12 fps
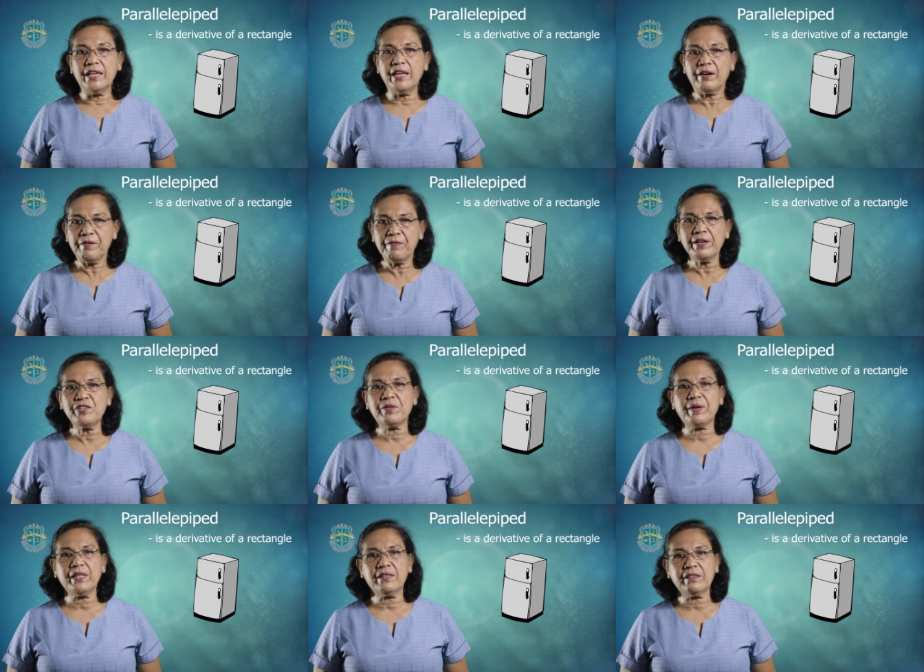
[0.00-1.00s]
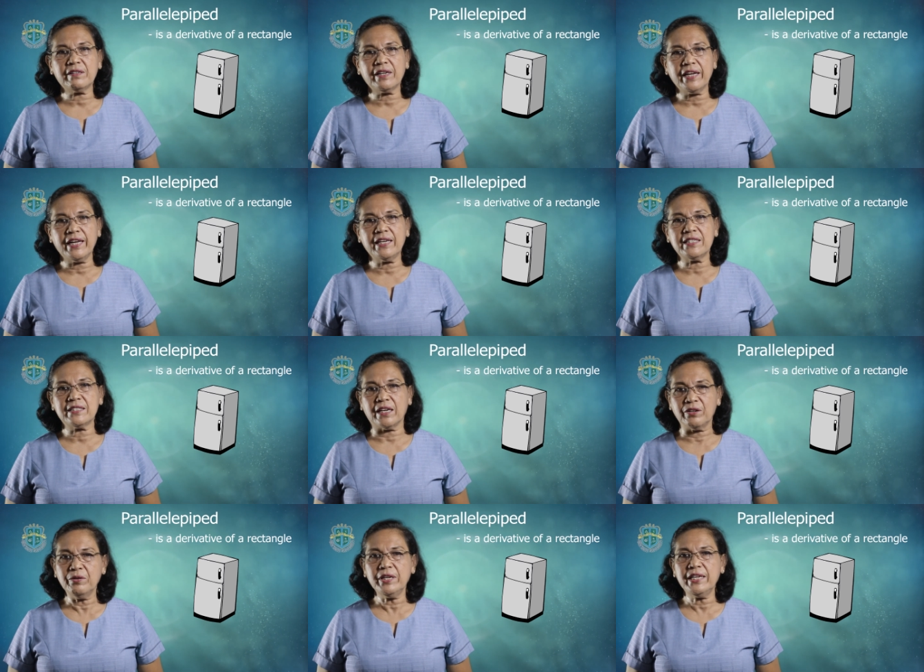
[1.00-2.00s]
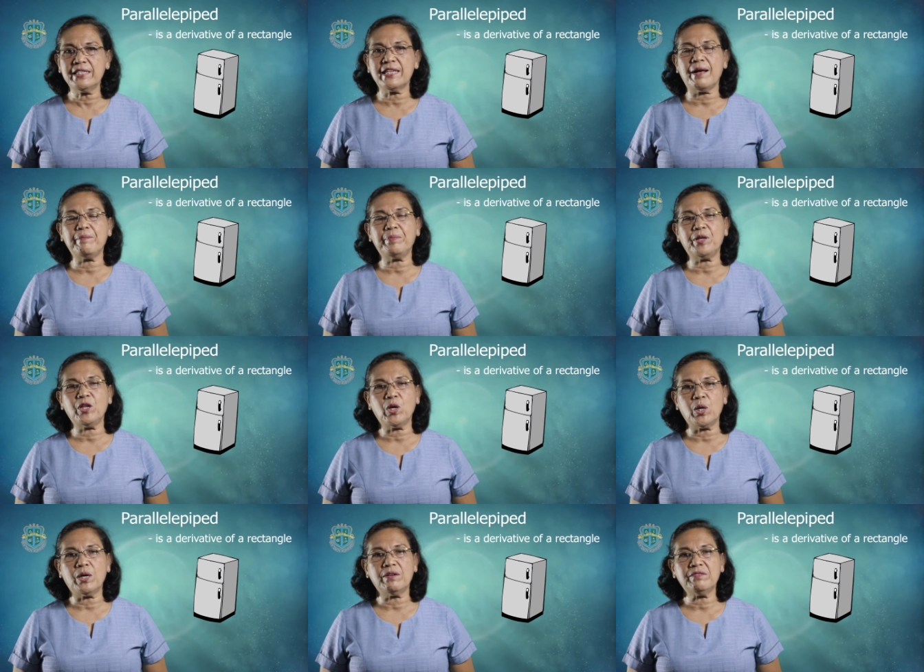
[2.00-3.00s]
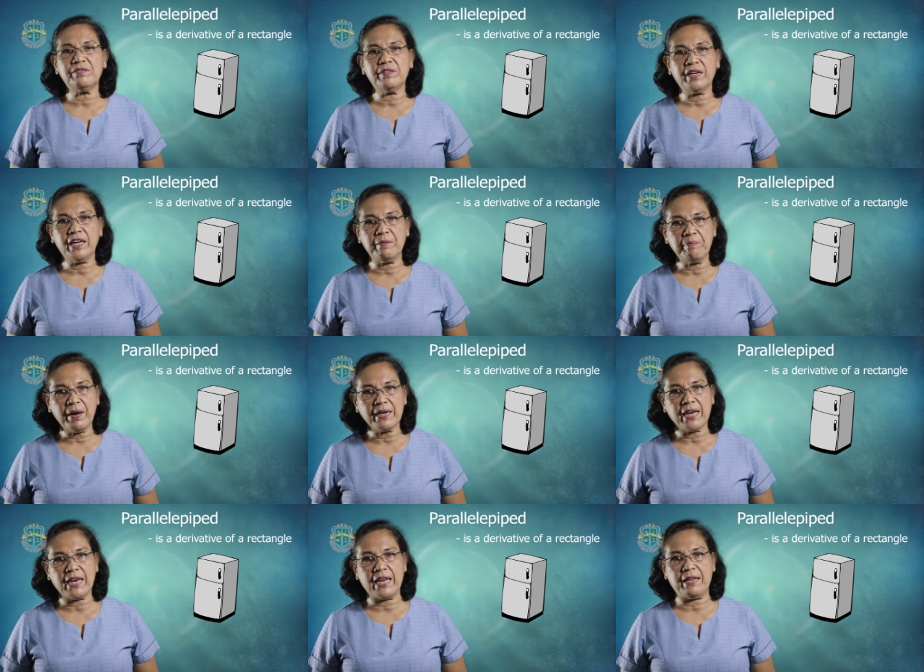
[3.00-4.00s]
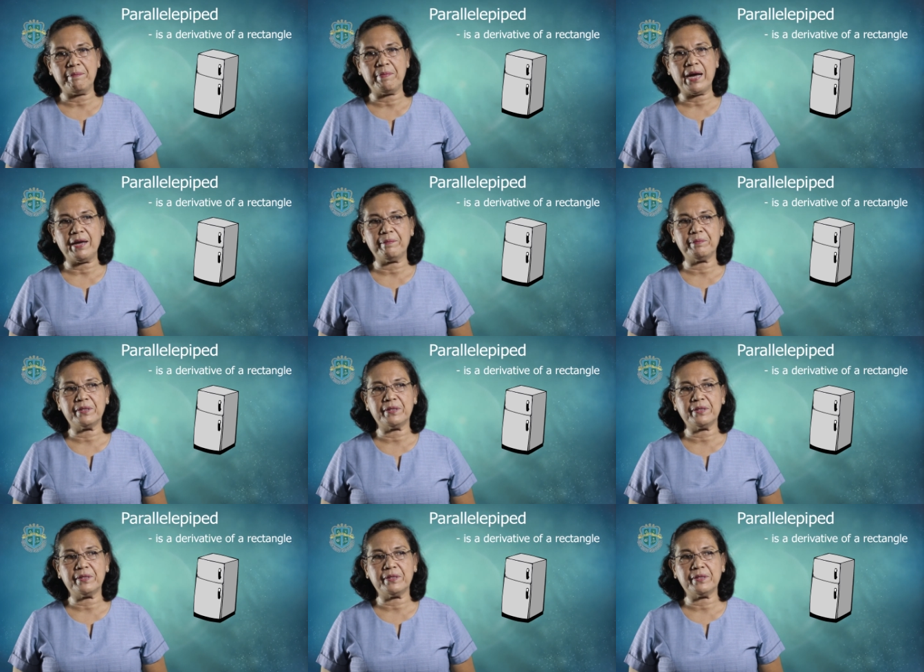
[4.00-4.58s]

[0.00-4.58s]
the refrigerator is a good example of a parallelepiped.